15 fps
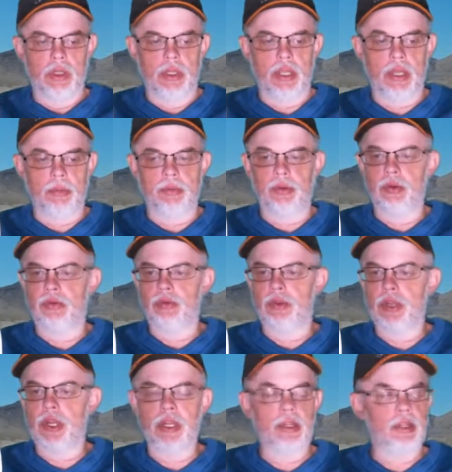kept her
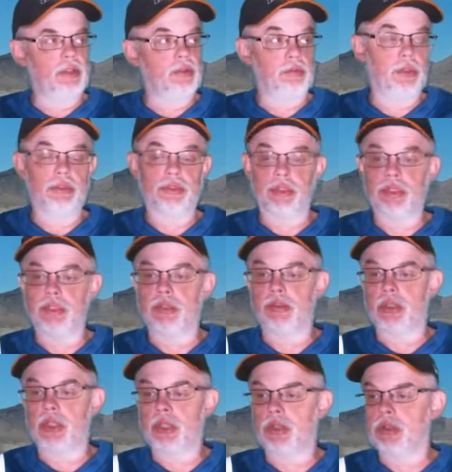overnight. And well, she's
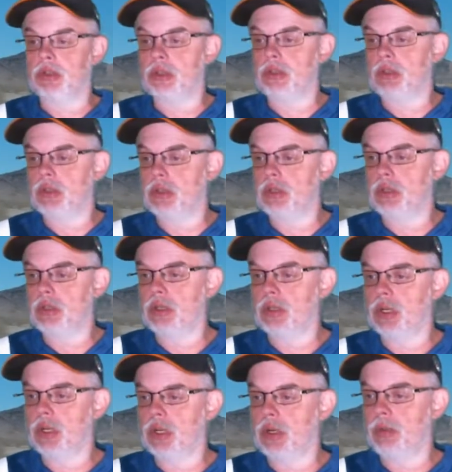still there.
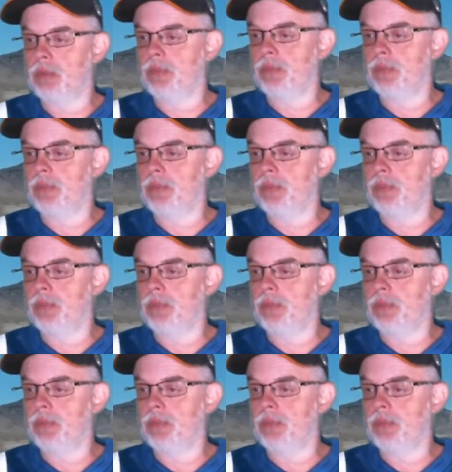I